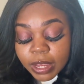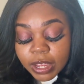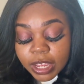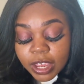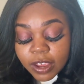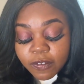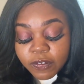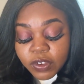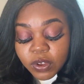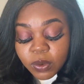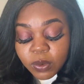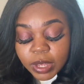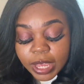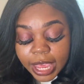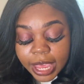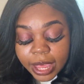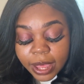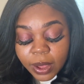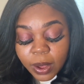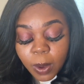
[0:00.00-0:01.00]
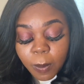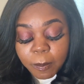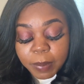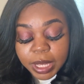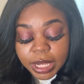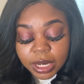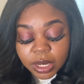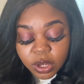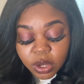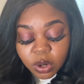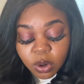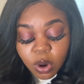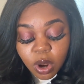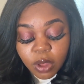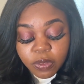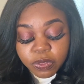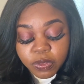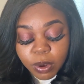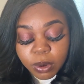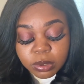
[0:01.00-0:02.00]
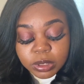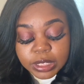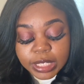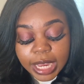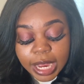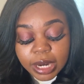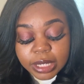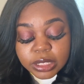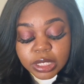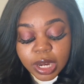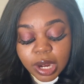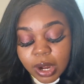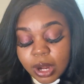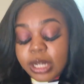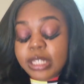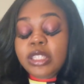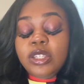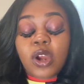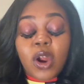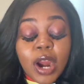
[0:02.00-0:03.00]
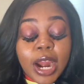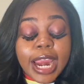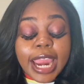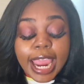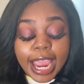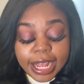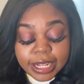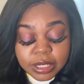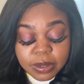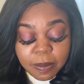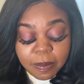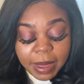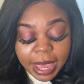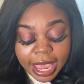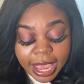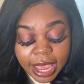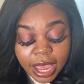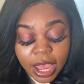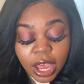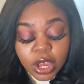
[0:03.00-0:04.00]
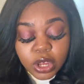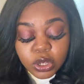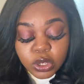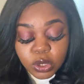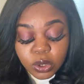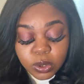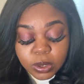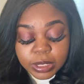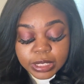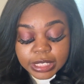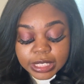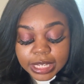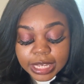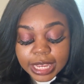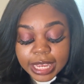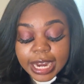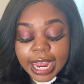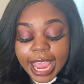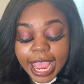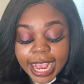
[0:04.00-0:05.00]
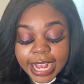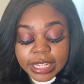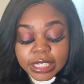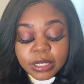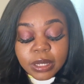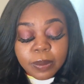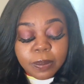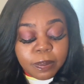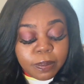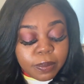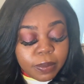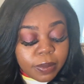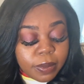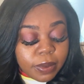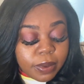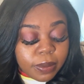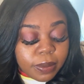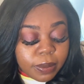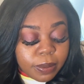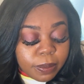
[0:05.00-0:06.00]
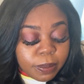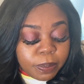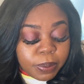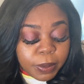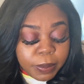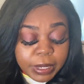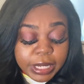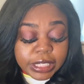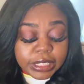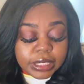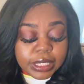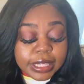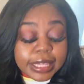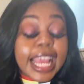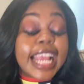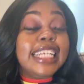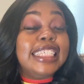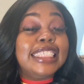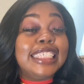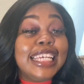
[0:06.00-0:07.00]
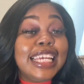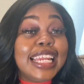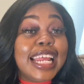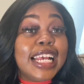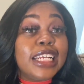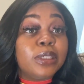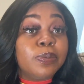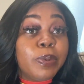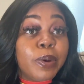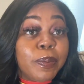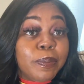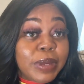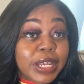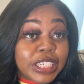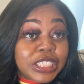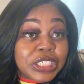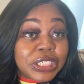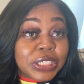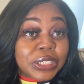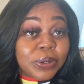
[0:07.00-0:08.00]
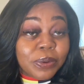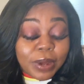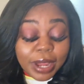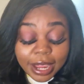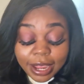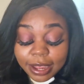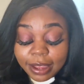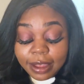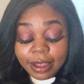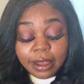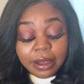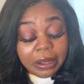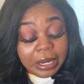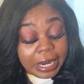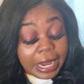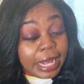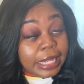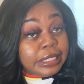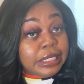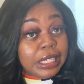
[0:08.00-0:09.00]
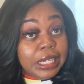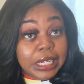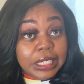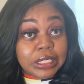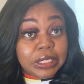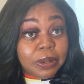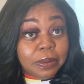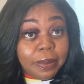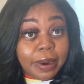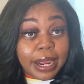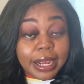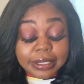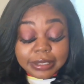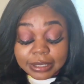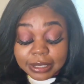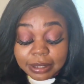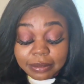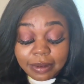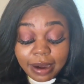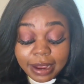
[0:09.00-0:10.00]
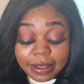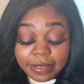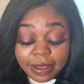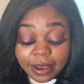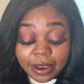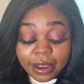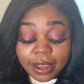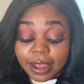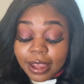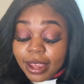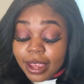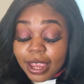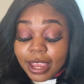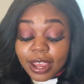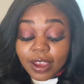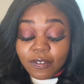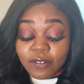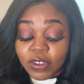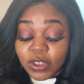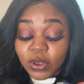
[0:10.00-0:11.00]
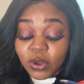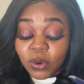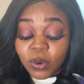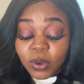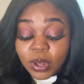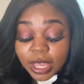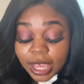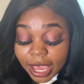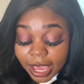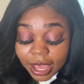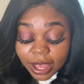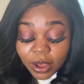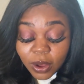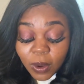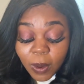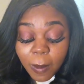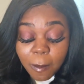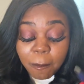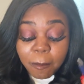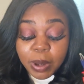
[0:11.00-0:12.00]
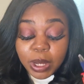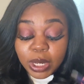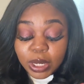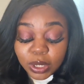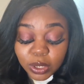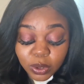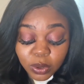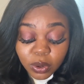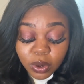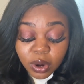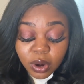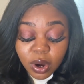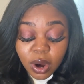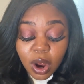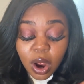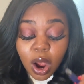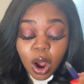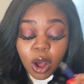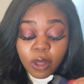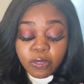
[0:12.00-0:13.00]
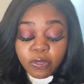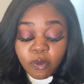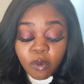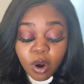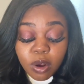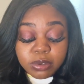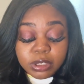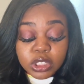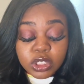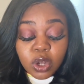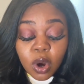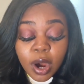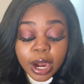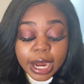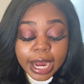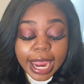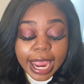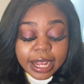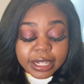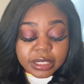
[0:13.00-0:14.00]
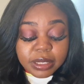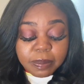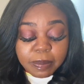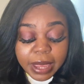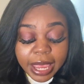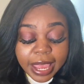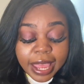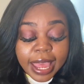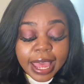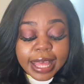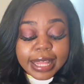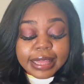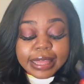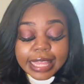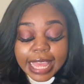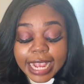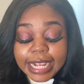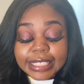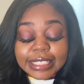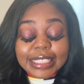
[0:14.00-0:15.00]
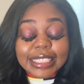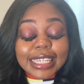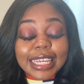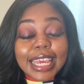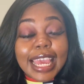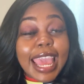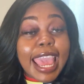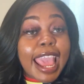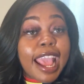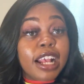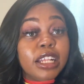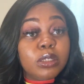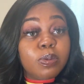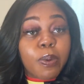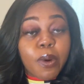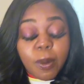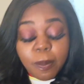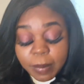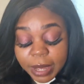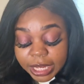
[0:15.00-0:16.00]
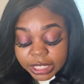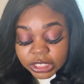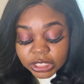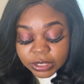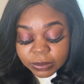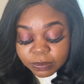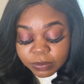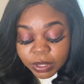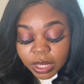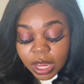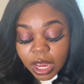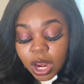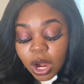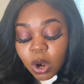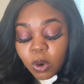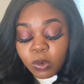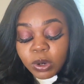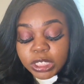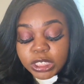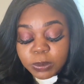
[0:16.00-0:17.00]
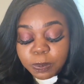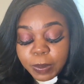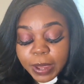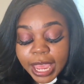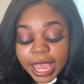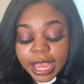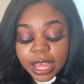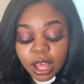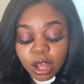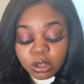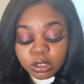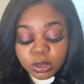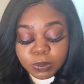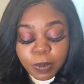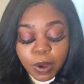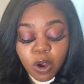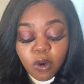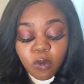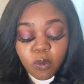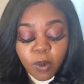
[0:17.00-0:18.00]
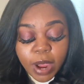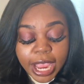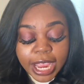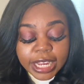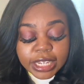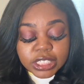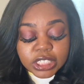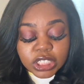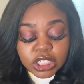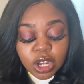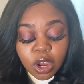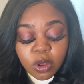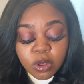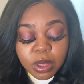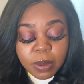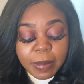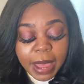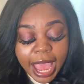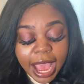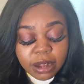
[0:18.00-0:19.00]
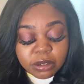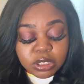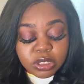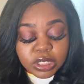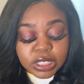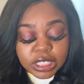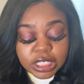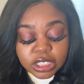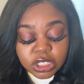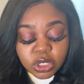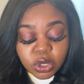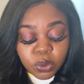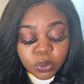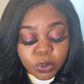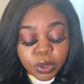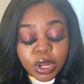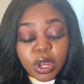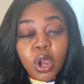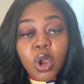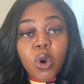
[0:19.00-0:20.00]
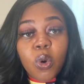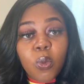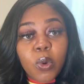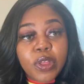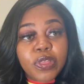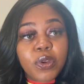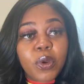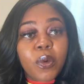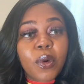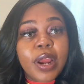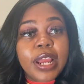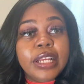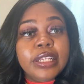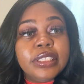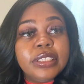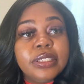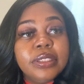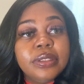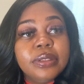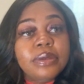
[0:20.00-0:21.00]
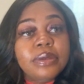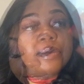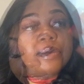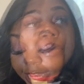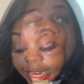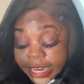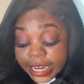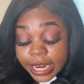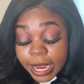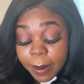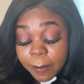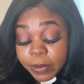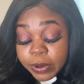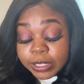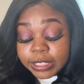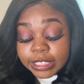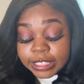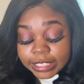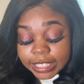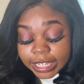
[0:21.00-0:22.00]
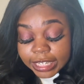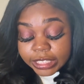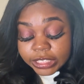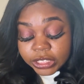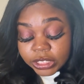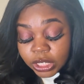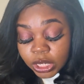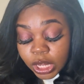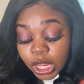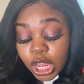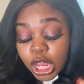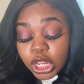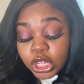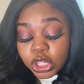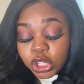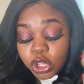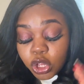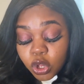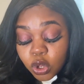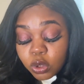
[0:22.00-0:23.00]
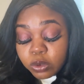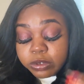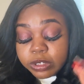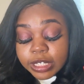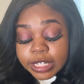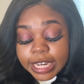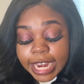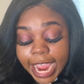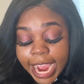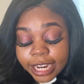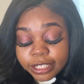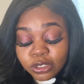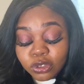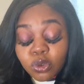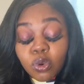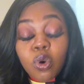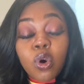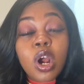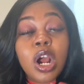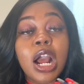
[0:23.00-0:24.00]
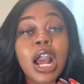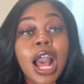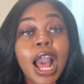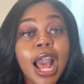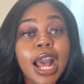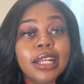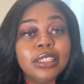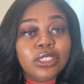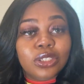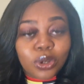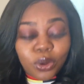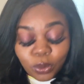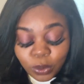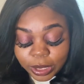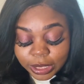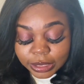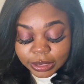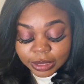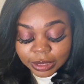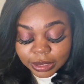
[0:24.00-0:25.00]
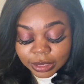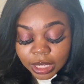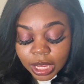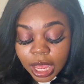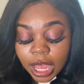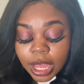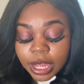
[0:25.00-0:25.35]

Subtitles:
If you yell, belittle, or throw sarcasm back, you'll see it as permission. They see it as permission, okay? That's interesting right there. If you yell, belittle, or throw sarcasm back, they see it as permission. Respect goes both ways. Show them how to disagree with grace. Number 6, use natural consequences.